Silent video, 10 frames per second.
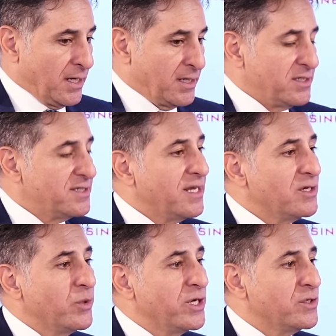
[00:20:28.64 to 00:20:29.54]

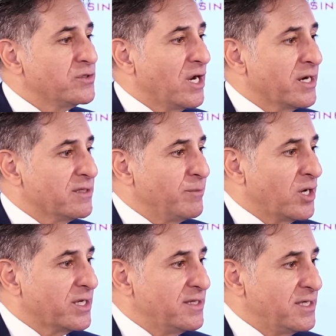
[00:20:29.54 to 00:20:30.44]
understand where your target
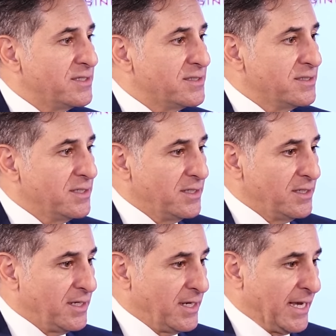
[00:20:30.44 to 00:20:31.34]
market is,
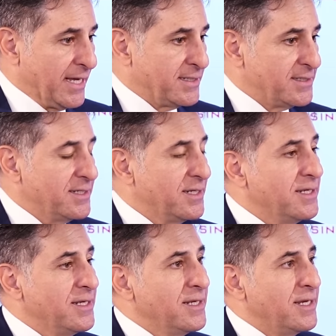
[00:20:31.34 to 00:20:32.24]
and
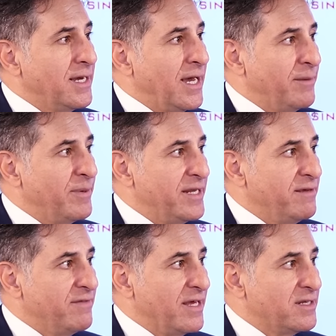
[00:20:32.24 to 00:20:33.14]
I
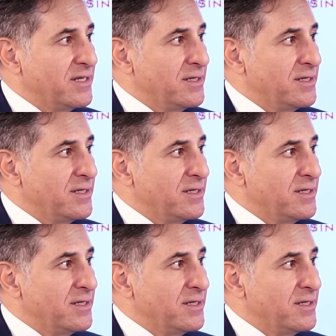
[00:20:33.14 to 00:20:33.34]
believe that